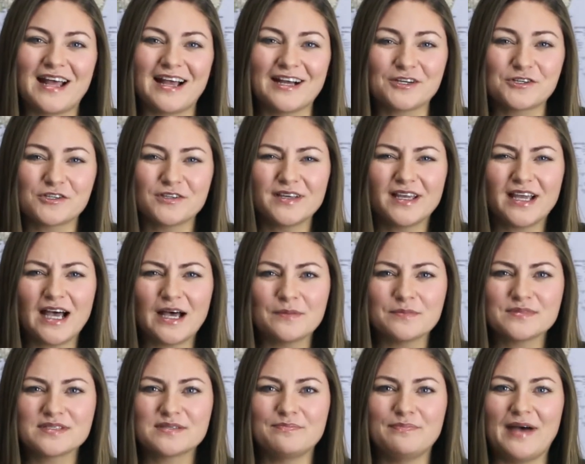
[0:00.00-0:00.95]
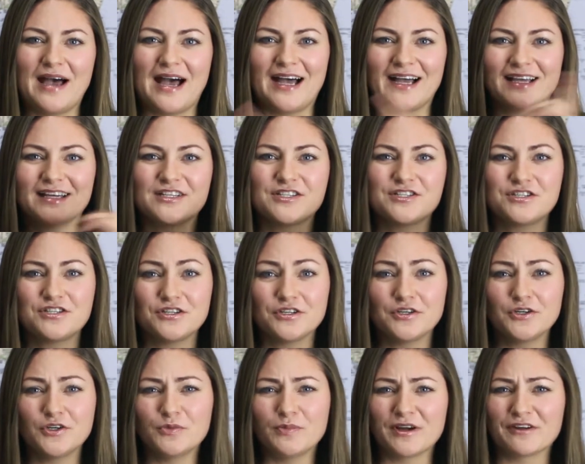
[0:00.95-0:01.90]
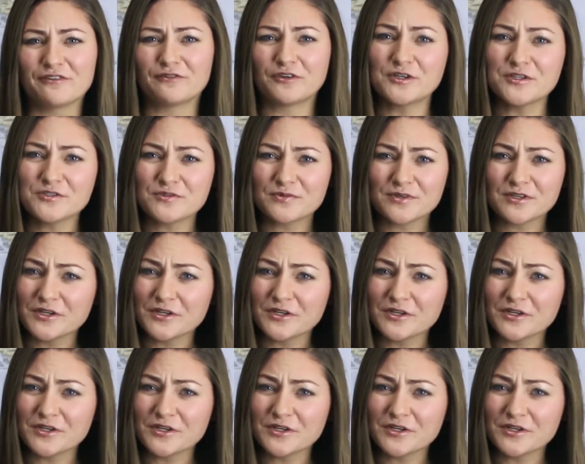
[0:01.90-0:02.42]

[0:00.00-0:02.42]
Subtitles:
actually comes back to my first